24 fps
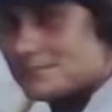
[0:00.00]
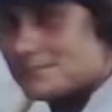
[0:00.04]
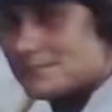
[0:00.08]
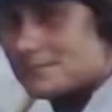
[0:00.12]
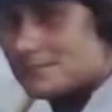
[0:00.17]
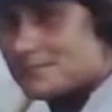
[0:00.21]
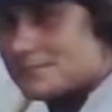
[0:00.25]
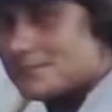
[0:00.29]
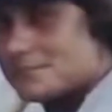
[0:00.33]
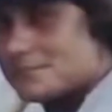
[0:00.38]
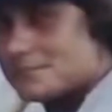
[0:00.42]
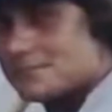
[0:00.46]

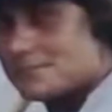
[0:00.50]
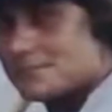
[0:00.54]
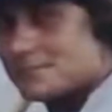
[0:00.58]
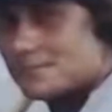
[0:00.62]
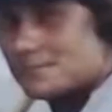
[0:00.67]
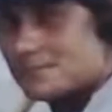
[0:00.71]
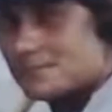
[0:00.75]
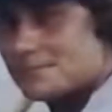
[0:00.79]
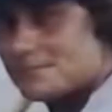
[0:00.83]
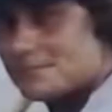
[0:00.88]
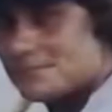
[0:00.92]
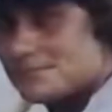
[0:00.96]
here's a picture of
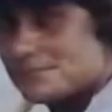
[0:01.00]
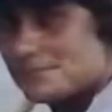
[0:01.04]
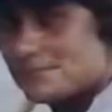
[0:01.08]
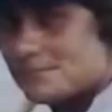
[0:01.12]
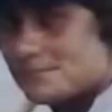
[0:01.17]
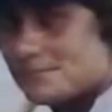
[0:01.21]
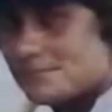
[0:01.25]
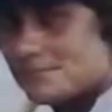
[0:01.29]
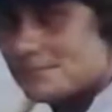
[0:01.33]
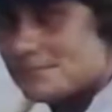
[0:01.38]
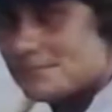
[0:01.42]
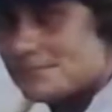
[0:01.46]
him with the
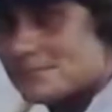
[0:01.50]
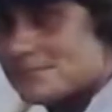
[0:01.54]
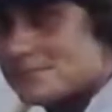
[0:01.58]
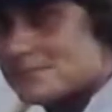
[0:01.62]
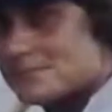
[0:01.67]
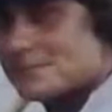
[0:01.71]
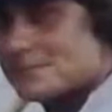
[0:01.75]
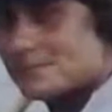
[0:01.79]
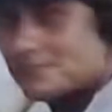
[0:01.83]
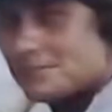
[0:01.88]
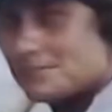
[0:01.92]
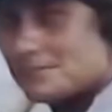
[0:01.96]
Dodgers. He
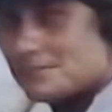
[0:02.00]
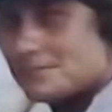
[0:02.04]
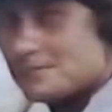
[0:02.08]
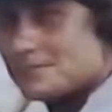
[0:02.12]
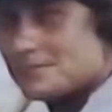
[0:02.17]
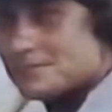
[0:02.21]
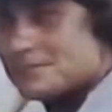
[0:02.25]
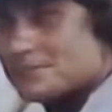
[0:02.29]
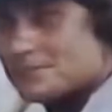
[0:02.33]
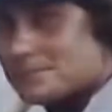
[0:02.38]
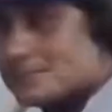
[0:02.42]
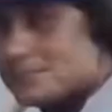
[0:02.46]
played with several
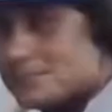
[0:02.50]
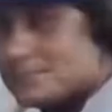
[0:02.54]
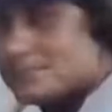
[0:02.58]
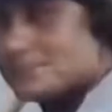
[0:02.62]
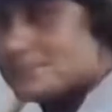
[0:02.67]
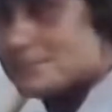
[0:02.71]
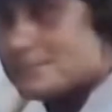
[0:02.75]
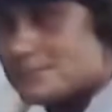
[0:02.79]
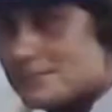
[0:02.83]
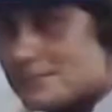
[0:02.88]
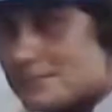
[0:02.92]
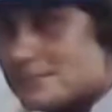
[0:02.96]
teams,
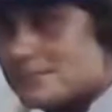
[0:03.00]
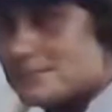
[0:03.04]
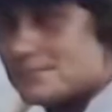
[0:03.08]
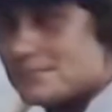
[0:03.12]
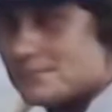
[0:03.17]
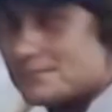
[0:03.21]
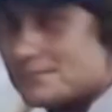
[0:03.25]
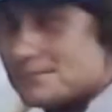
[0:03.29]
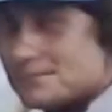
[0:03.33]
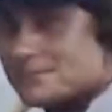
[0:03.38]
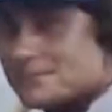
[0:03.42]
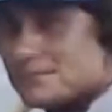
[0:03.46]
first
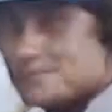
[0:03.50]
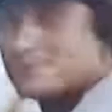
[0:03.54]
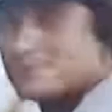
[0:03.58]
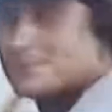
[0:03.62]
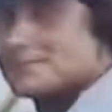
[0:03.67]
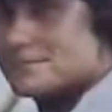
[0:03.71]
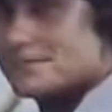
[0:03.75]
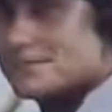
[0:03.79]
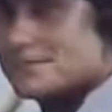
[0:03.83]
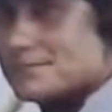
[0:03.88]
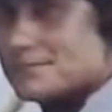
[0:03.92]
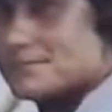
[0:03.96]
baseman,
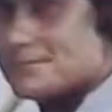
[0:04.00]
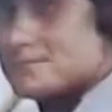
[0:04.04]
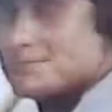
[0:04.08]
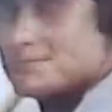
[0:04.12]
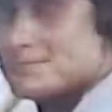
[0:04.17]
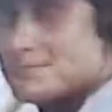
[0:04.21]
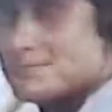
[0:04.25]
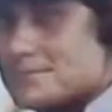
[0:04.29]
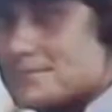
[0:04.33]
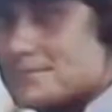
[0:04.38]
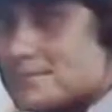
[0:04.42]
outfielder,